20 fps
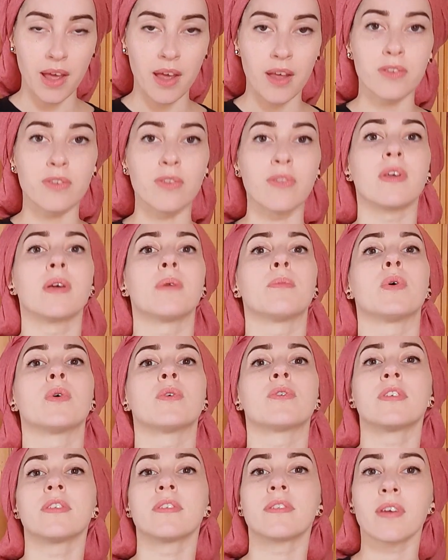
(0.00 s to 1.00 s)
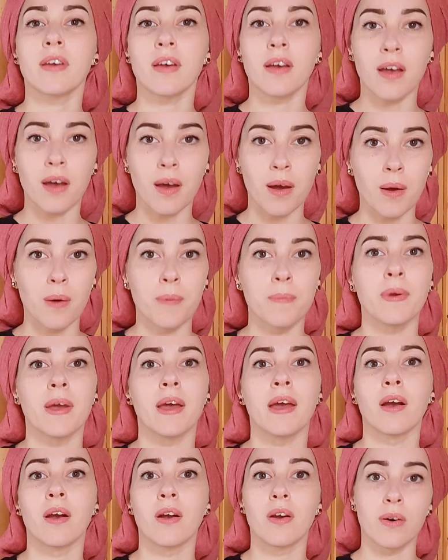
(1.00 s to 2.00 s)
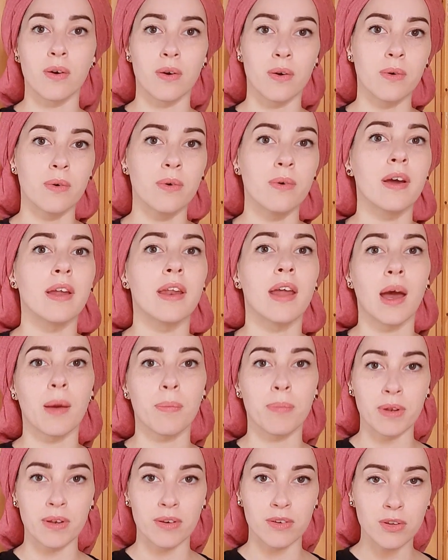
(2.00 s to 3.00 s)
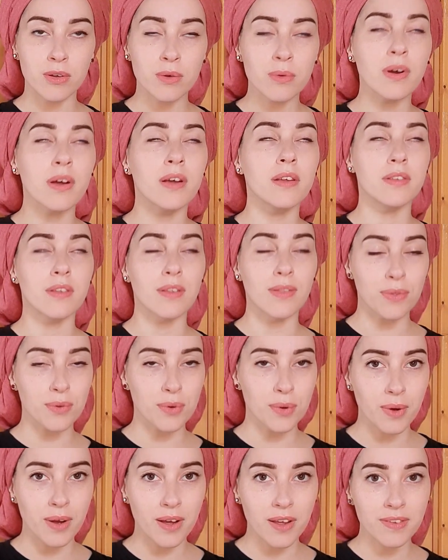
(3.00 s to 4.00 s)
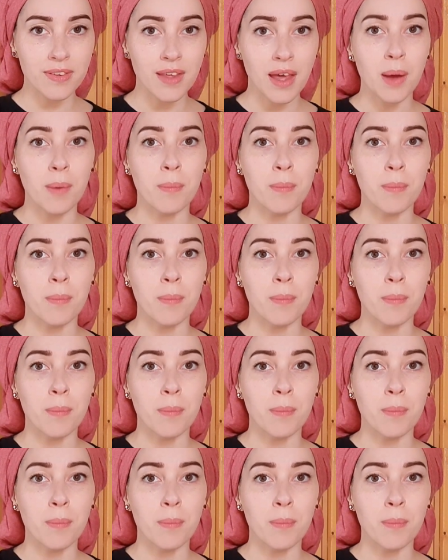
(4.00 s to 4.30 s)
So the emotions can come and go and happen to us and through us,